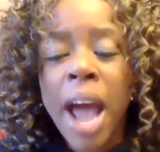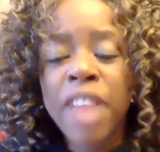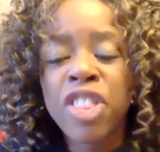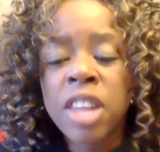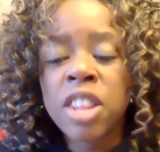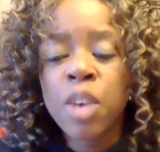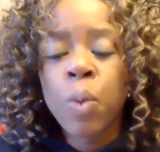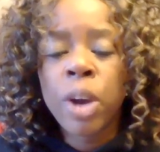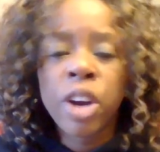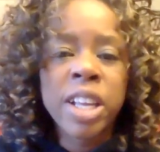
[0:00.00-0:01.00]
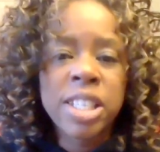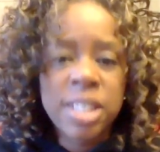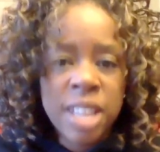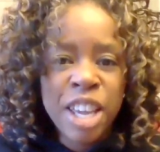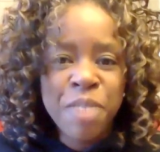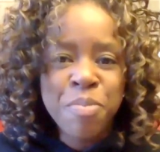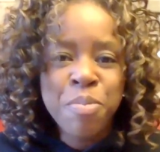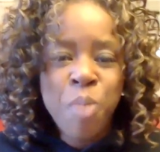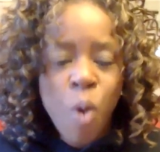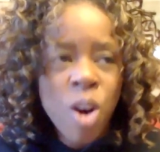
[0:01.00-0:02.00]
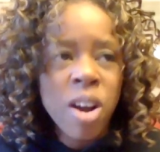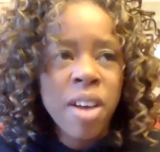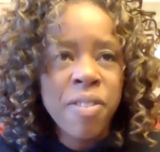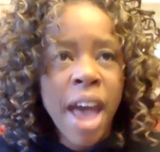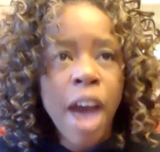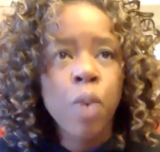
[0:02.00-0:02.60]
I think that we're going to see more of that,